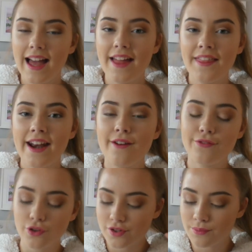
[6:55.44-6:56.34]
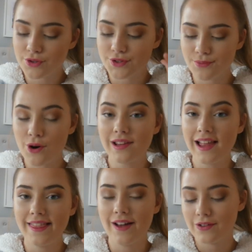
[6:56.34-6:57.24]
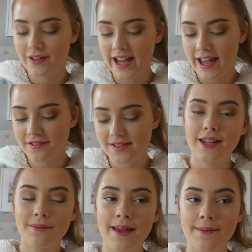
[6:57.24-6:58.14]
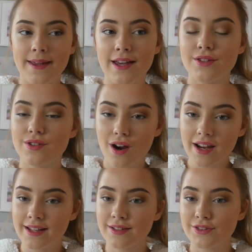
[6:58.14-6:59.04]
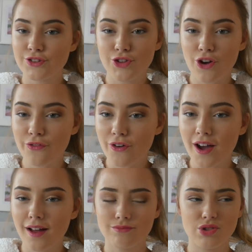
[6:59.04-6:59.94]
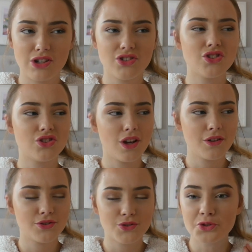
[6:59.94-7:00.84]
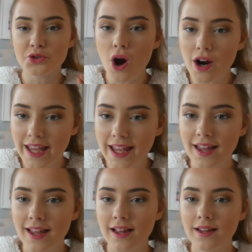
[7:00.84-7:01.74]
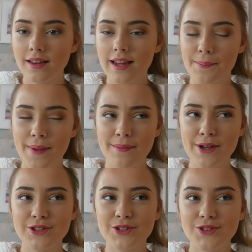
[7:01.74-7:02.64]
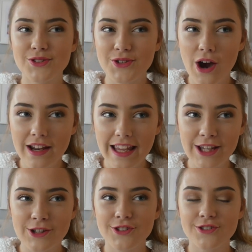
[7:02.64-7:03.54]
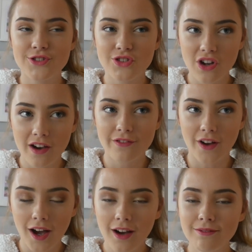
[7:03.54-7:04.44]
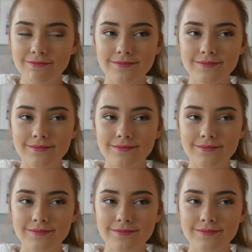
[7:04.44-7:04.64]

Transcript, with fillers: And then for some smaller little gifts, like maybe a stocking stuffer, a, a stocking, like maybe a stocking stuffer.